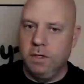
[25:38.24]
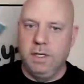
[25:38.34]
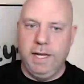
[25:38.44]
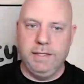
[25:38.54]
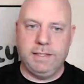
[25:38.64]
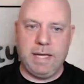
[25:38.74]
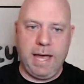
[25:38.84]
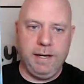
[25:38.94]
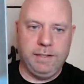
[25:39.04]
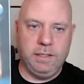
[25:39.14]

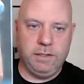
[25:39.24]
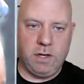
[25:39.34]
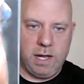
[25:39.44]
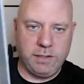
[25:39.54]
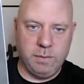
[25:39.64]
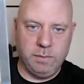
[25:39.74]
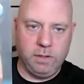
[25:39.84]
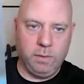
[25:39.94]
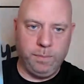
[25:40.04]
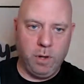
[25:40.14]
Inside is this awesome
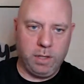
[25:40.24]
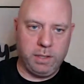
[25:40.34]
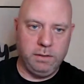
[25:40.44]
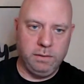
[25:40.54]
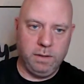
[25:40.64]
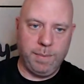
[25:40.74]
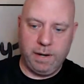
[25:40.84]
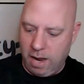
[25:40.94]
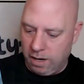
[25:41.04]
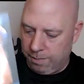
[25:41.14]
little book about
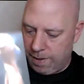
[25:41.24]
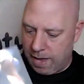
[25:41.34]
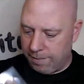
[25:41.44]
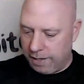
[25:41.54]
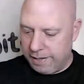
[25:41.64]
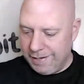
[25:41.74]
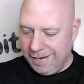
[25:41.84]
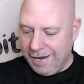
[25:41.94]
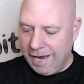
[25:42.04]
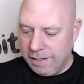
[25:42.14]
Arnold Palmer,
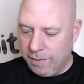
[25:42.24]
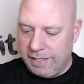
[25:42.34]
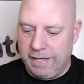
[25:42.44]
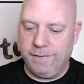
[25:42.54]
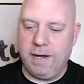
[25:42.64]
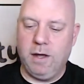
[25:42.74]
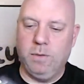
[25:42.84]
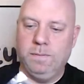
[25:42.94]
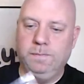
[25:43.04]
and they were given out